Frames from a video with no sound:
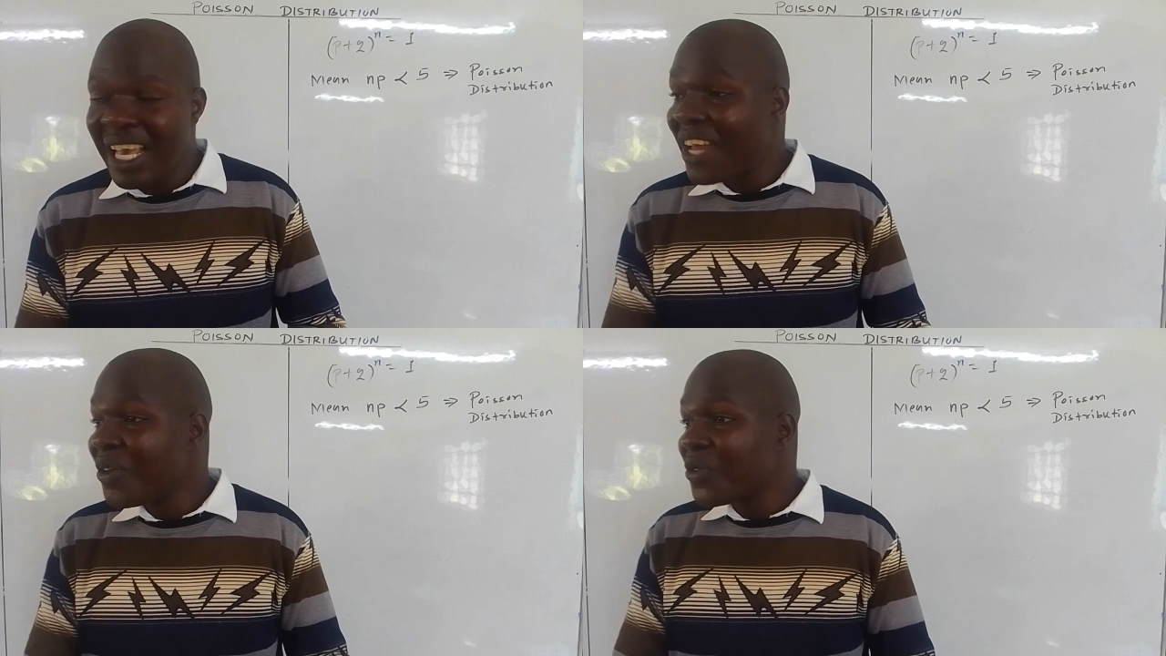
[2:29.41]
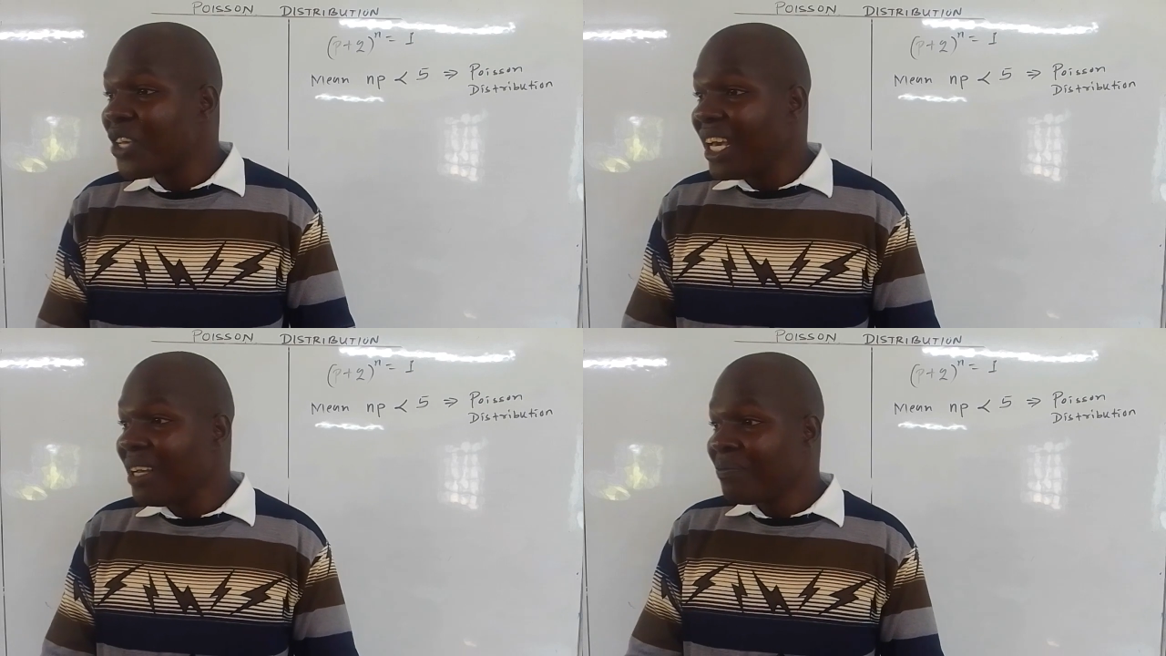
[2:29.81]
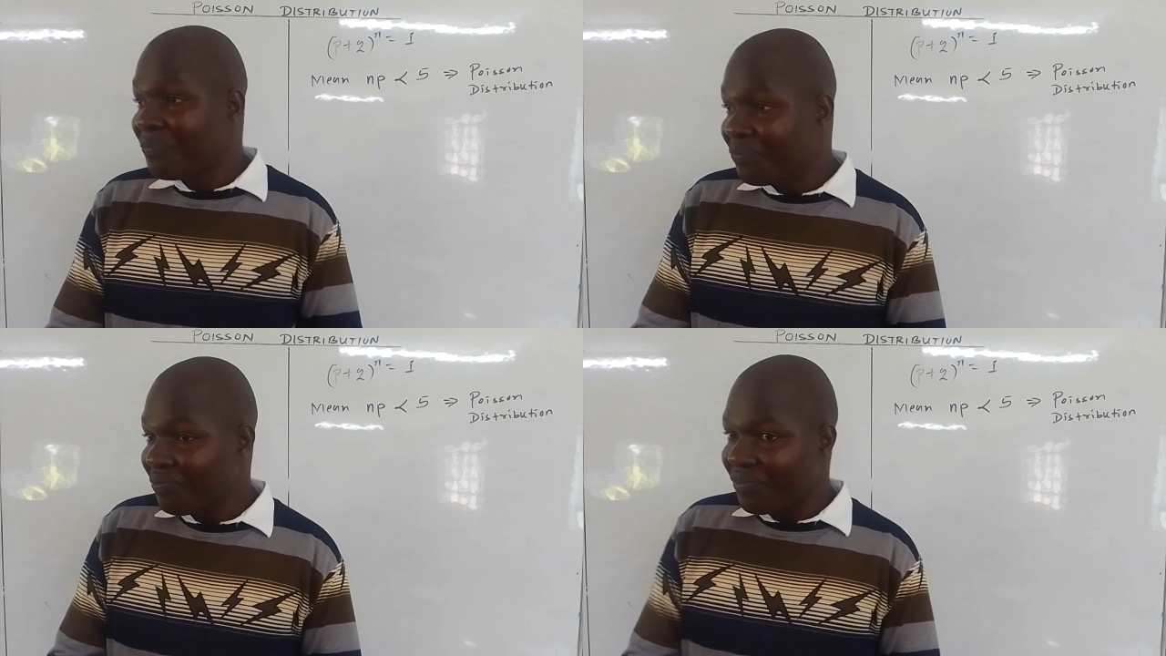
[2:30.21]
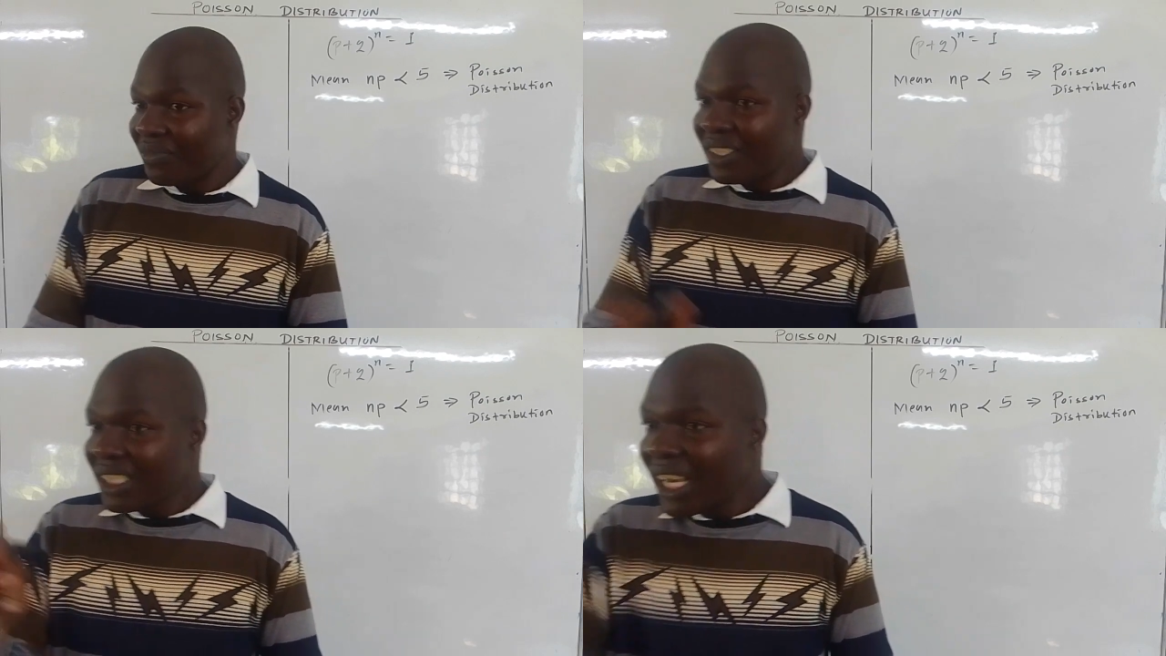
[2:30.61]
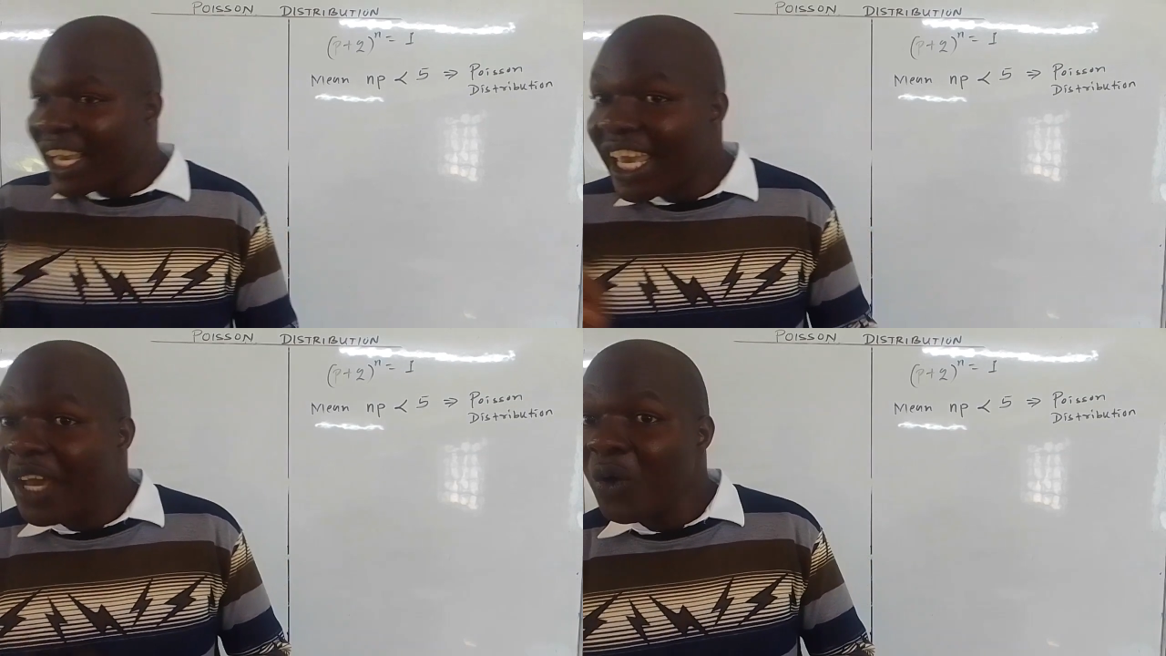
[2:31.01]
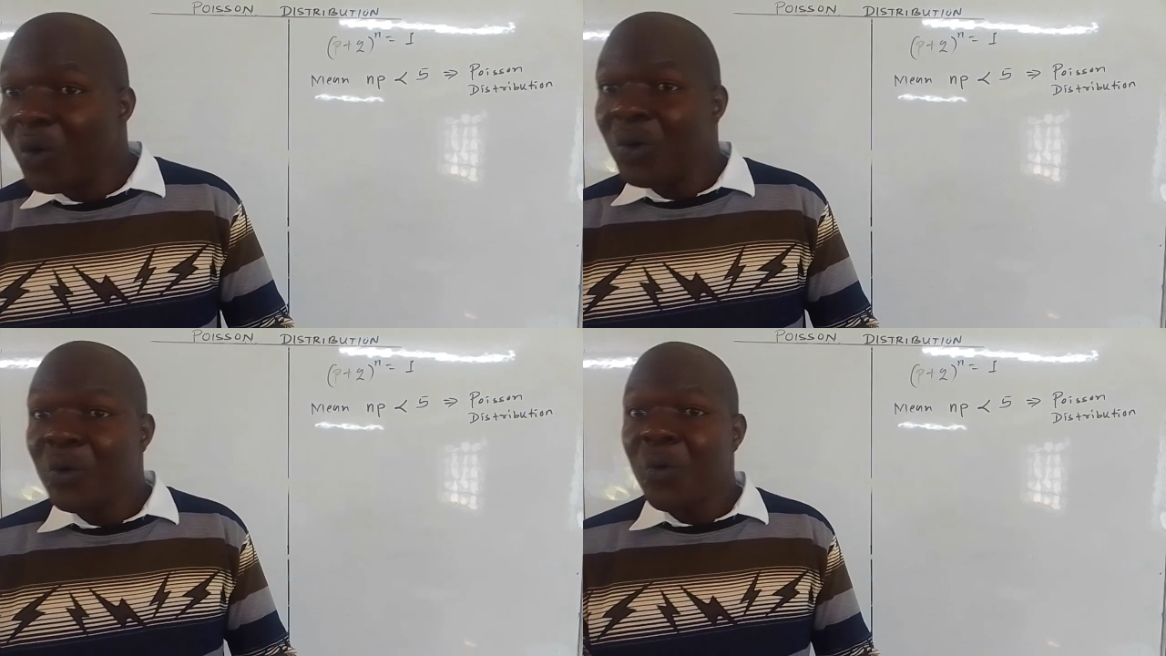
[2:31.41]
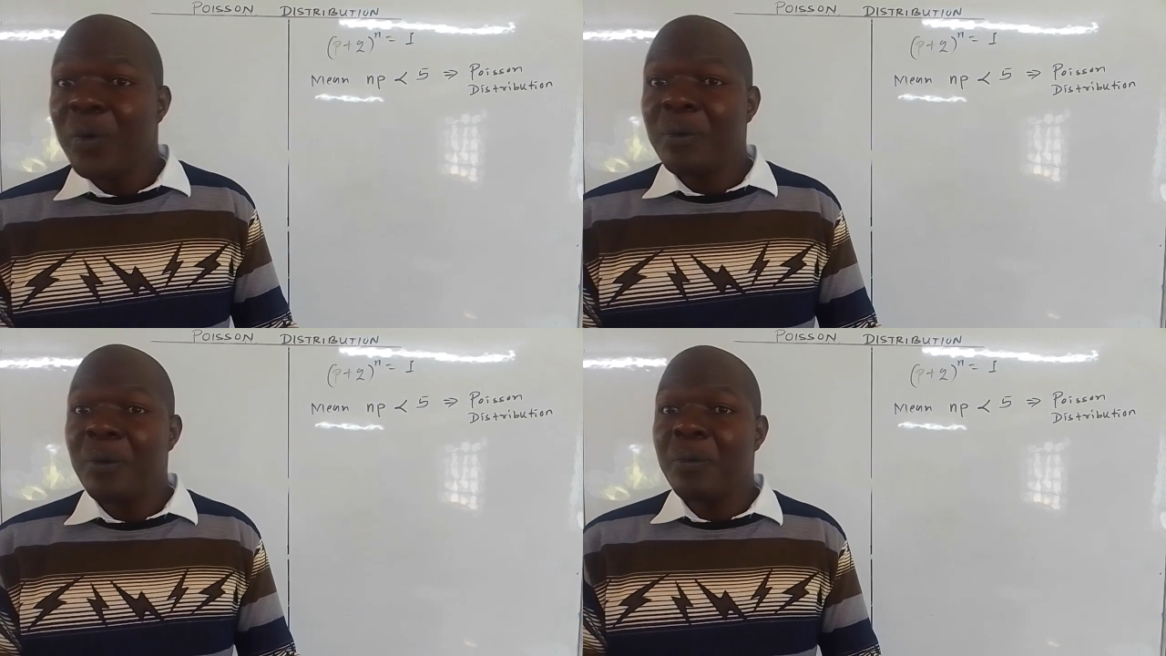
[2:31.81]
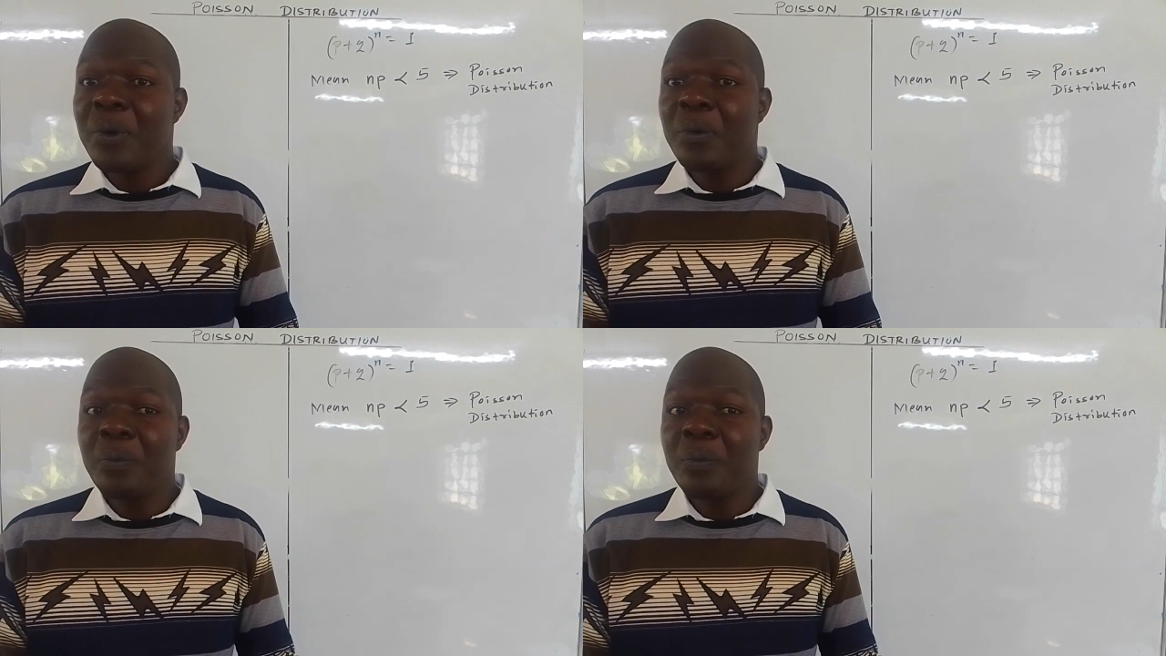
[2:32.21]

And you see Q,